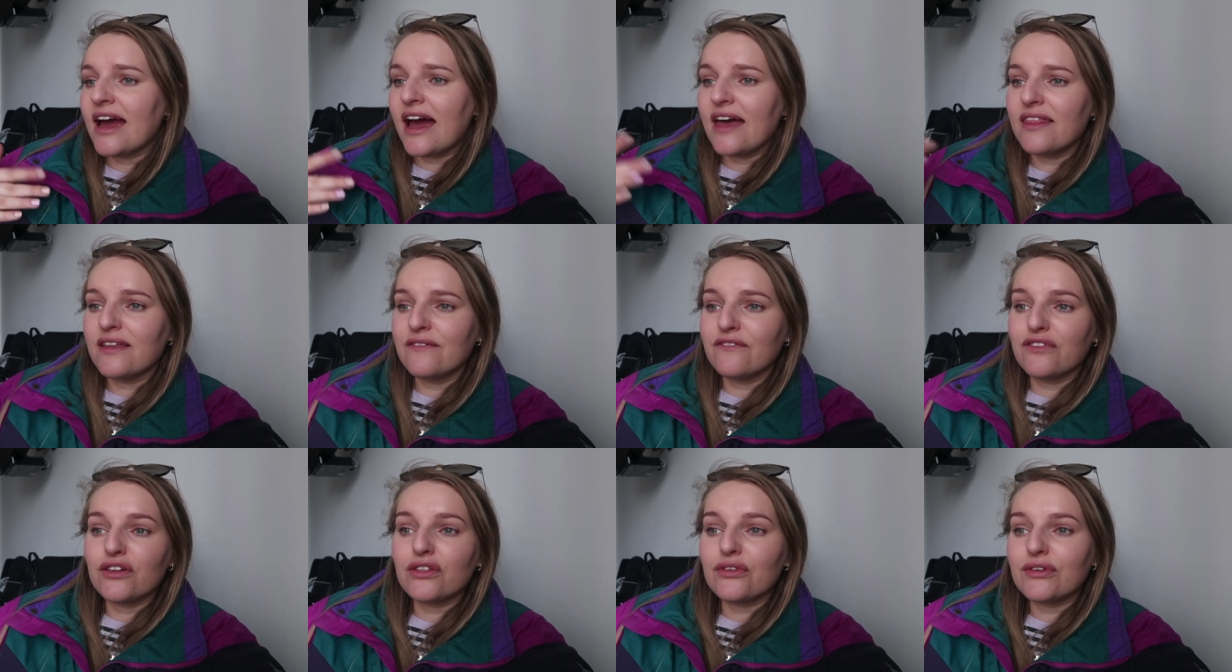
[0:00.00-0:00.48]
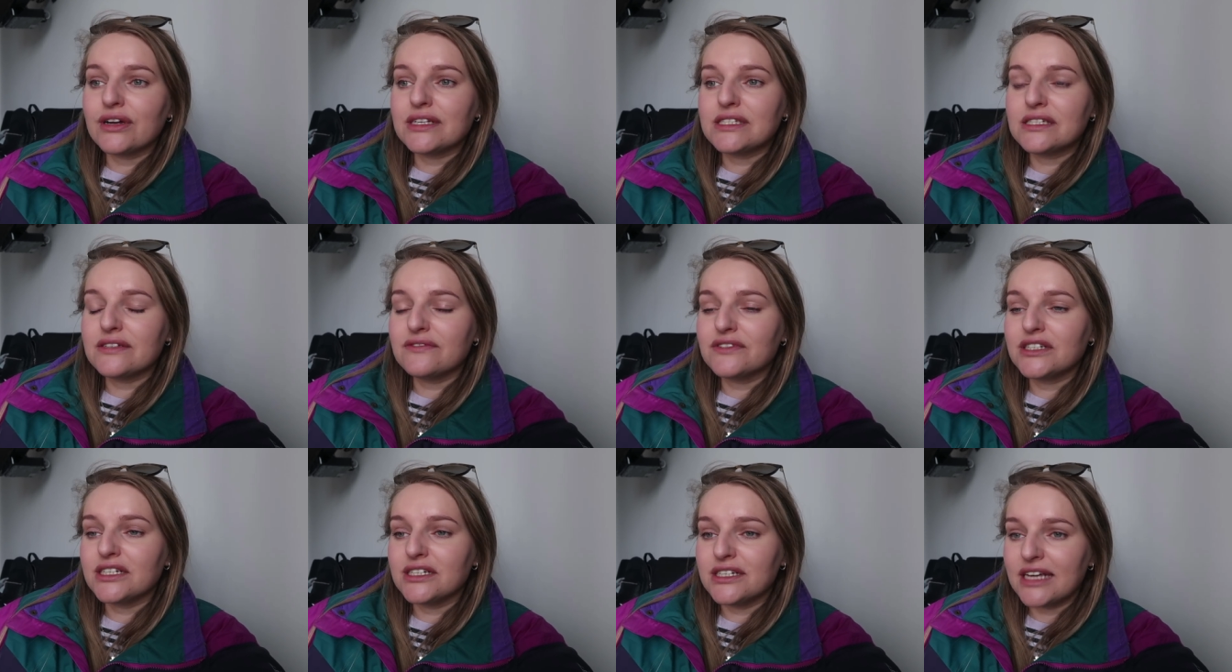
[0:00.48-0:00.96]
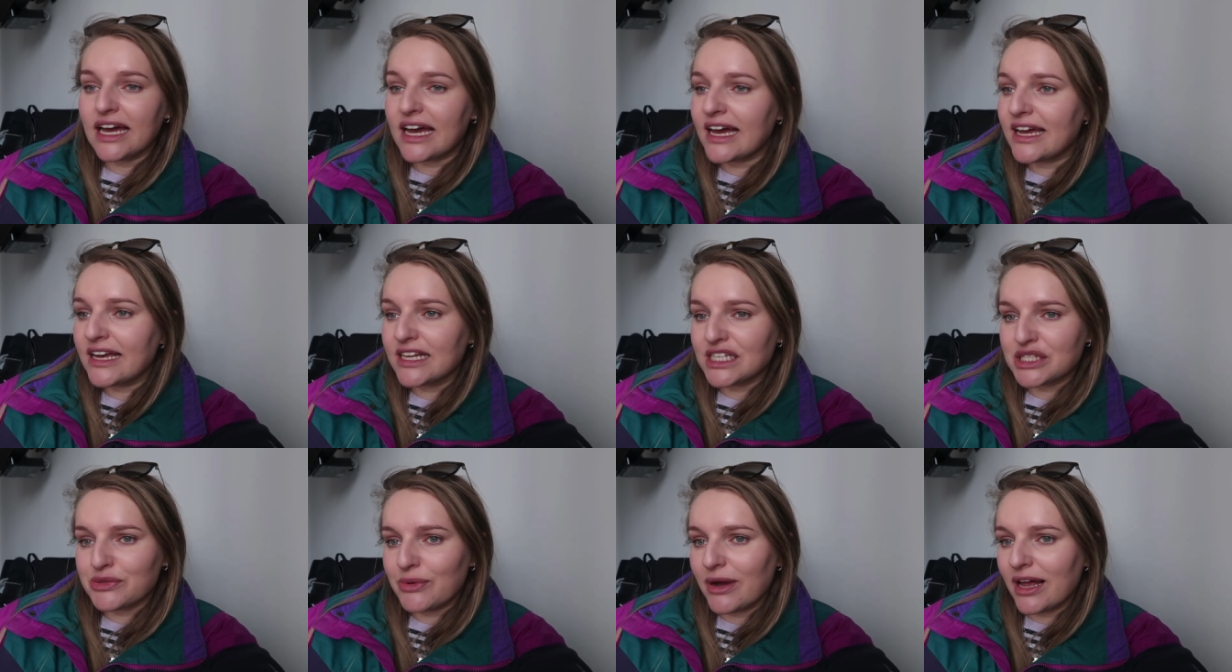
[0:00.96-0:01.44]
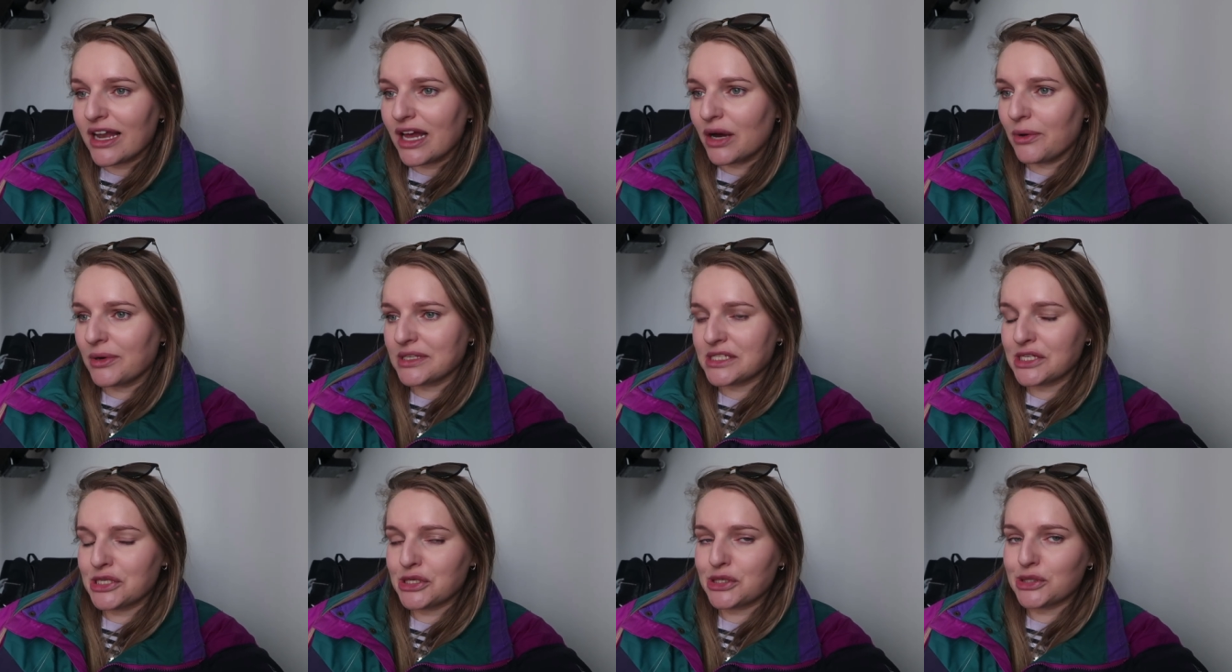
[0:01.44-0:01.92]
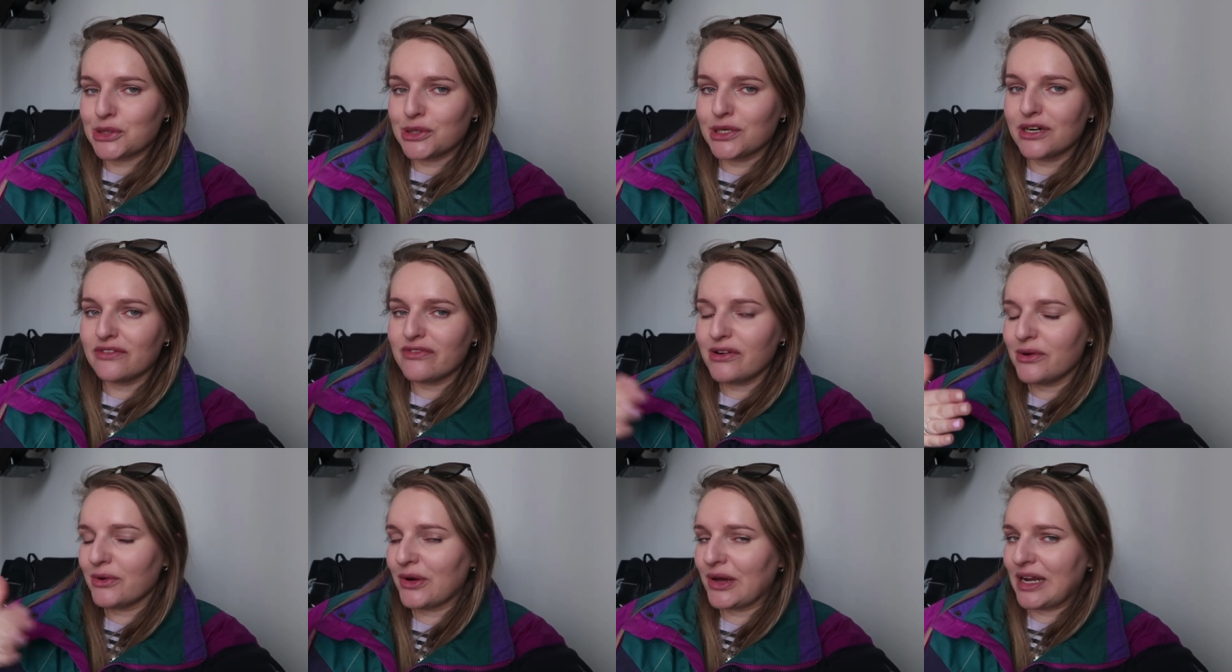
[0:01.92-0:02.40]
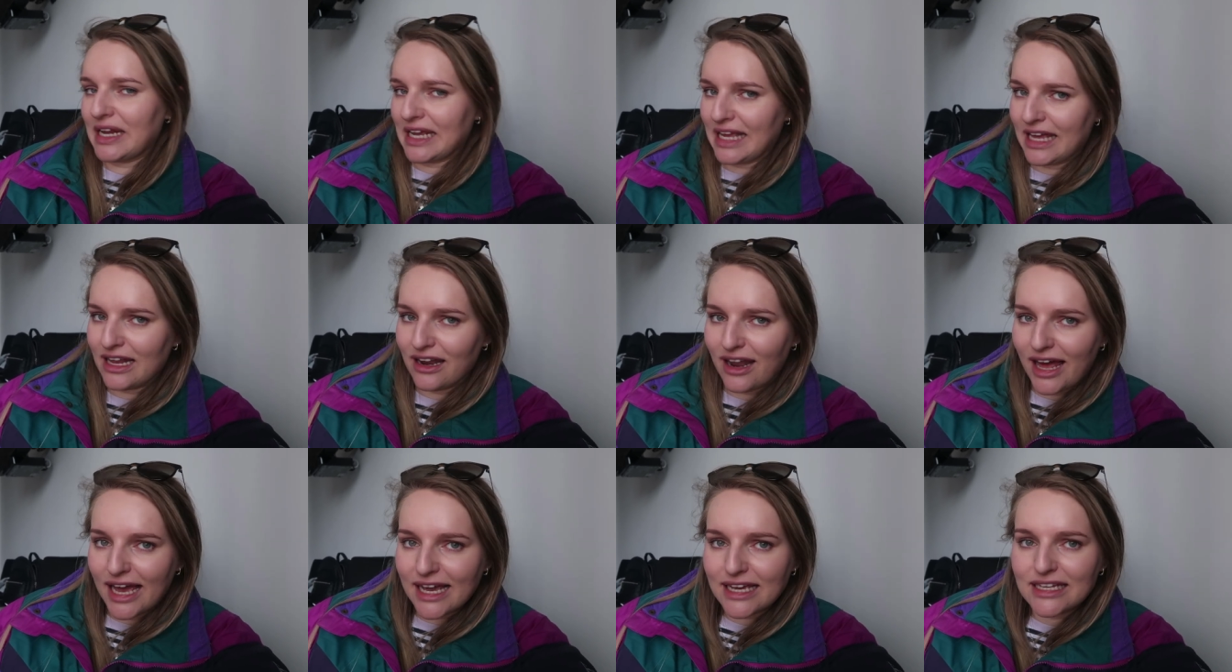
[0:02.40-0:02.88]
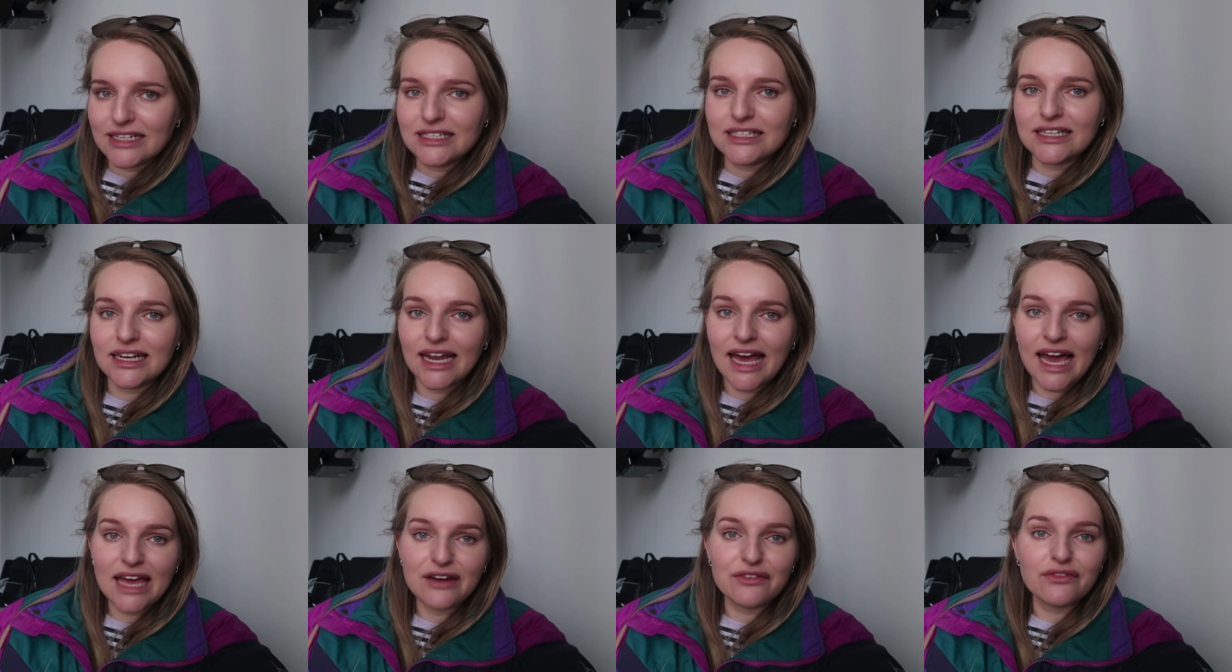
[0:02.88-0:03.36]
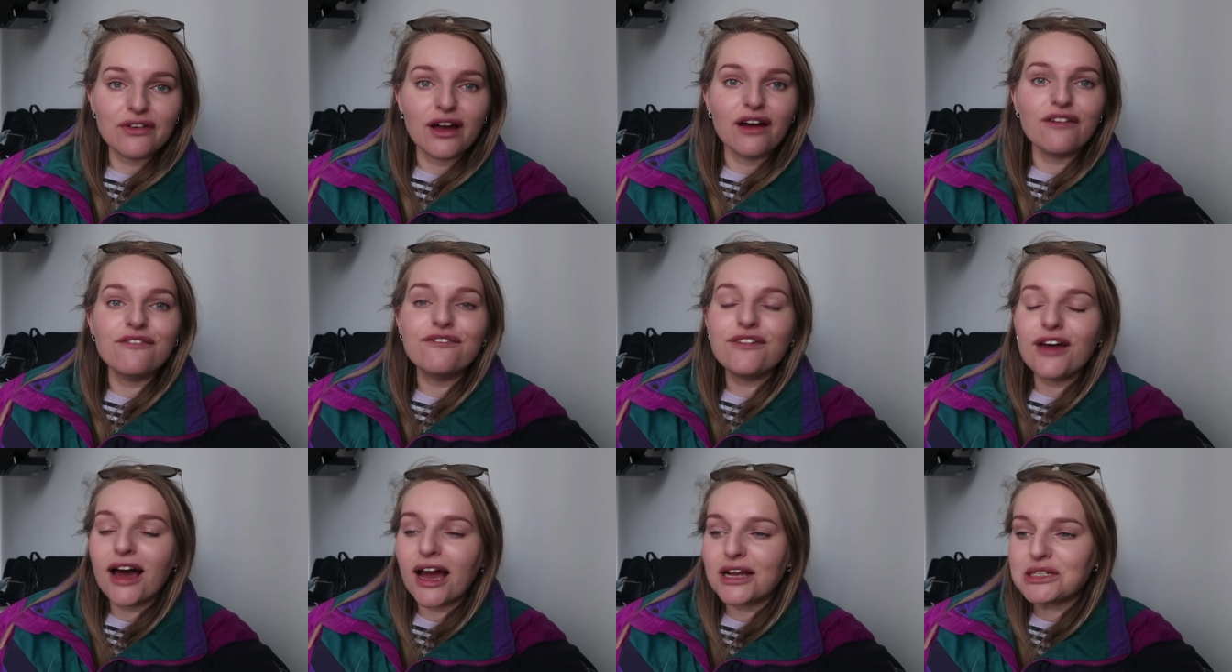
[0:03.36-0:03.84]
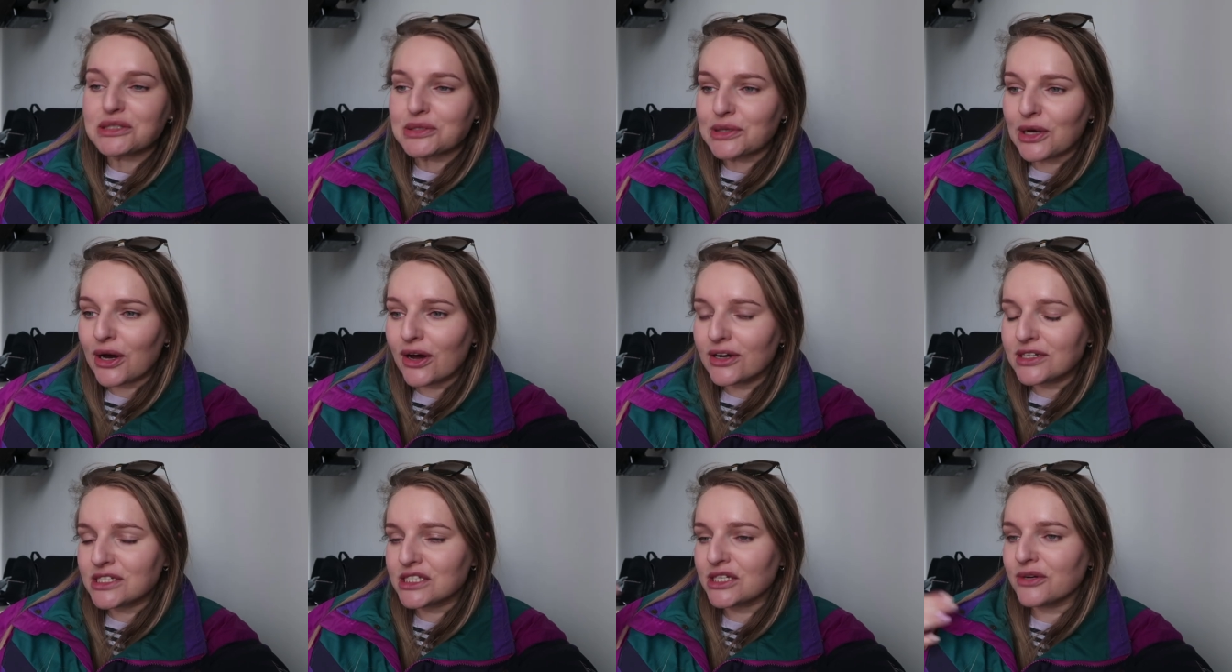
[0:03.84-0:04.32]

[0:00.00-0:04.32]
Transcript: And then for the rest of today as well, I wasn't sure if we were gonna get like delayed for our flight or not.